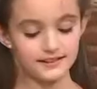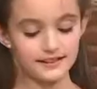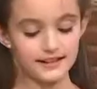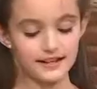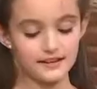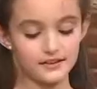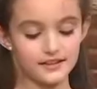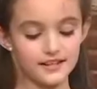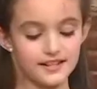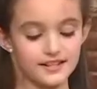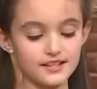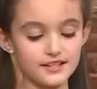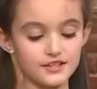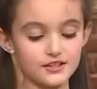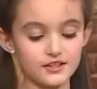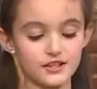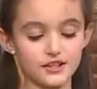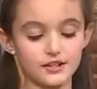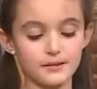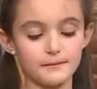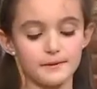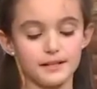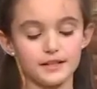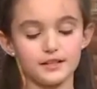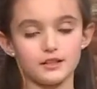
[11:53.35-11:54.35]
Now this is
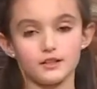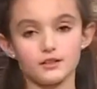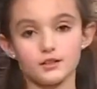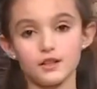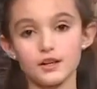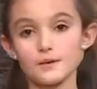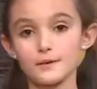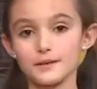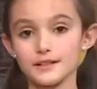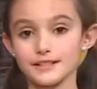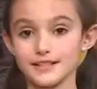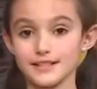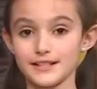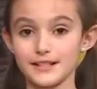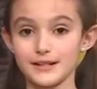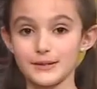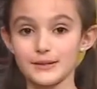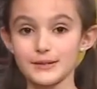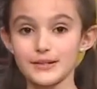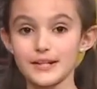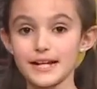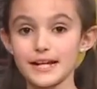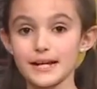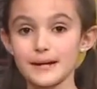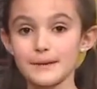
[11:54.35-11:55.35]
going to be the lowest
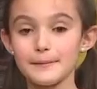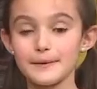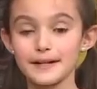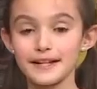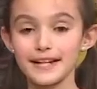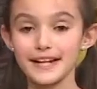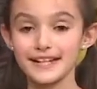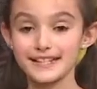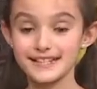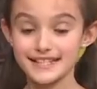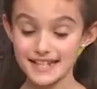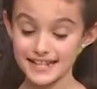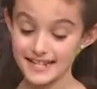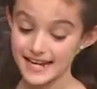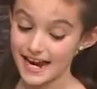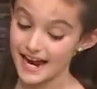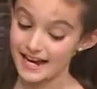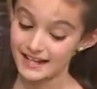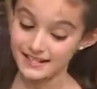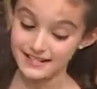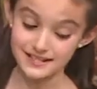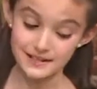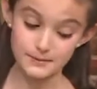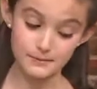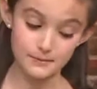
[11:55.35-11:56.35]
note because it
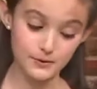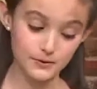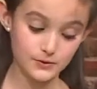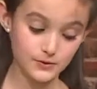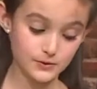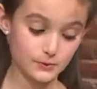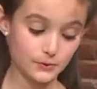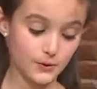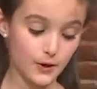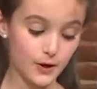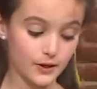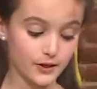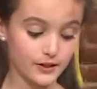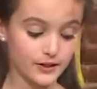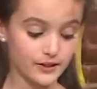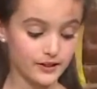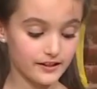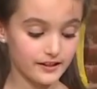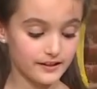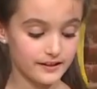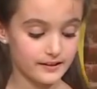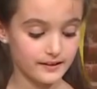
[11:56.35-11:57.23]
has the most water.